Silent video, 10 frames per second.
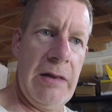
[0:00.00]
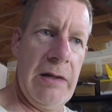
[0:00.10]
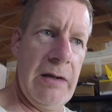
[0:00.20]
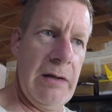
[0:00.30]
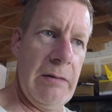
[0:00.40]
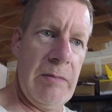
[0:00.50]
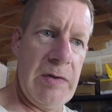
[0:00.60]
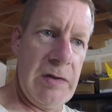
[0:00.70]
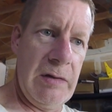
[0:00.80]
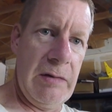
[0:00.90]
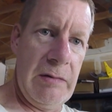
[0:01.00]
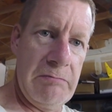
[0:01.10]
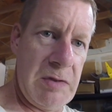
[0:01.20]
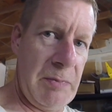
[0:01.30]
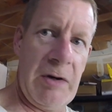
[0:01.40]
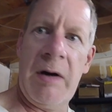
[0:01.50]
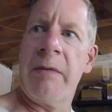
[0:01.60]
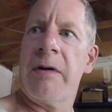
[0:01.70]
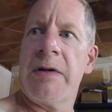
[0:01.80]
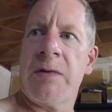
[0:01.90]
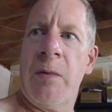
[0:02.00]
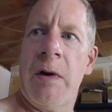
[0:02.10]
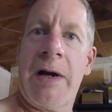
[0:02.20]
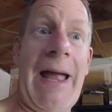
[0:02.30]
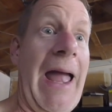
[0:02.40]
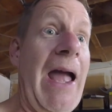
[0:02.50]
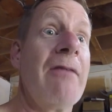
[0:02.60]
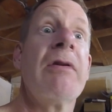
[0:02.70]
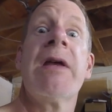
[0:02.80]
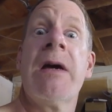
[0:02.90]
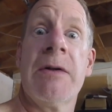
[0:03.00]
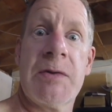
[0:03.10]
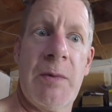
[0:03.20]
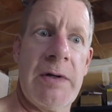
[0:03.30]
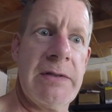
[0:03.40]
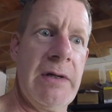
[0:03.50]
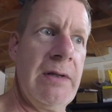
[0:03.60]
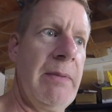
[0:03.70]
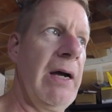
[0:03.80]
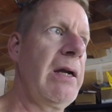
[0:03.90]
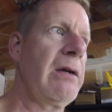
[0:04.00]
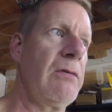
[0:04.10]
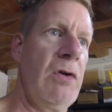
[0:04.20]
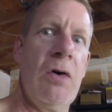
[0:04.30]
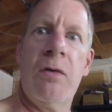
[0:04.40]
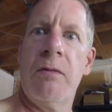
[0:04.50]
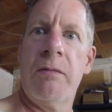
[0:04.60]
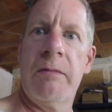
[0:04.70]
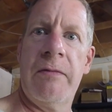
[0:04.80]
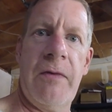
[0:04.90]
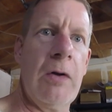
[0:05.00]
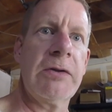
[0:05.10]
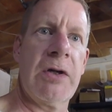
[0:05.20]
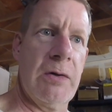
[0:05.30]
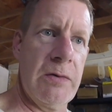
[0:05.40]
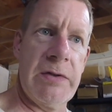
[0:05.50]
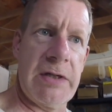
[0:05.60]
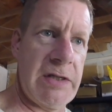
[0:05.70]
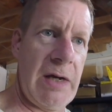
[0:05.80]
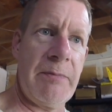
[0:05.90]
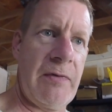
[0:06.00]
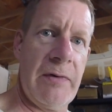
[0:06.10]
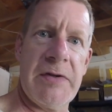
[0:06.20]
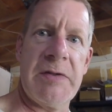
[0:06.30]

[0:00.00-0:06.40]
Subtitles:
the speedometer doesn't work, everything else works on the bike, no fault codes except for a